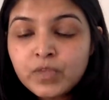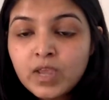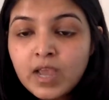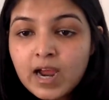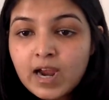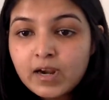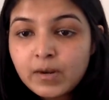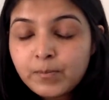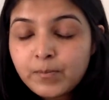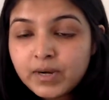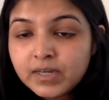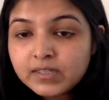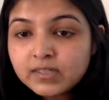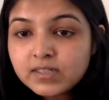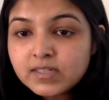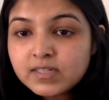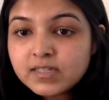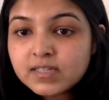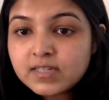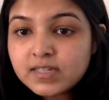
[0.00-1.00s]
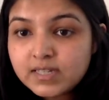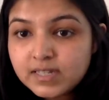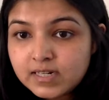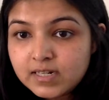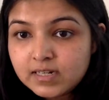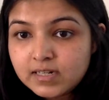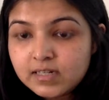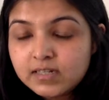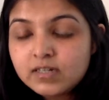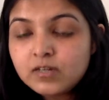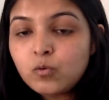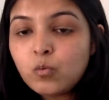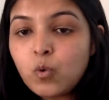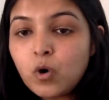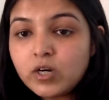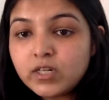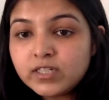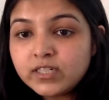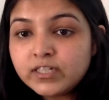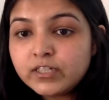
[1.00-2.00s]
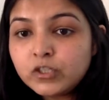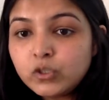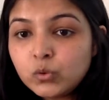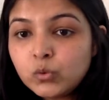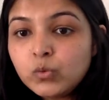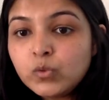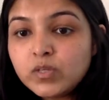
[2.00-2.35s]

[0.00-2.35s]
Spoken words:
And by this guilt, what they do